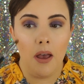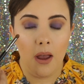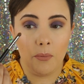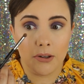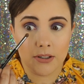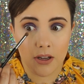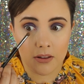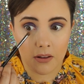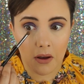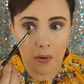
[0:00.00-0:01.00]
And we're
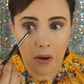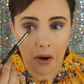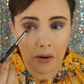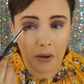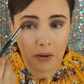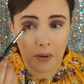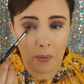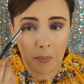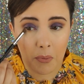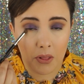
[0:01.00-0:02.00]
just going
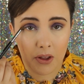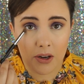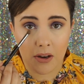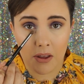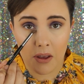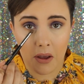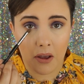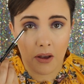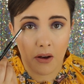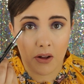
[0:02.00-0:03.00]
to blend it
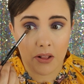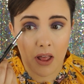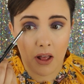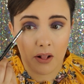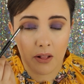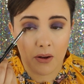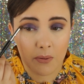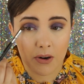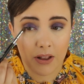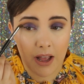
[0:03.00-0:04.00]
on that
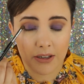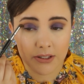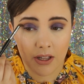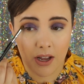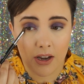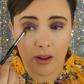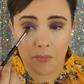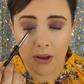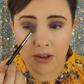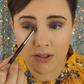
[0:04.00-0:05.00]
lower lash line
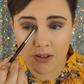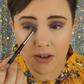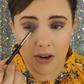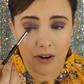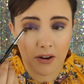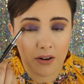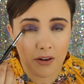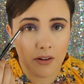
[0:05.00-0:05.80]
and make sure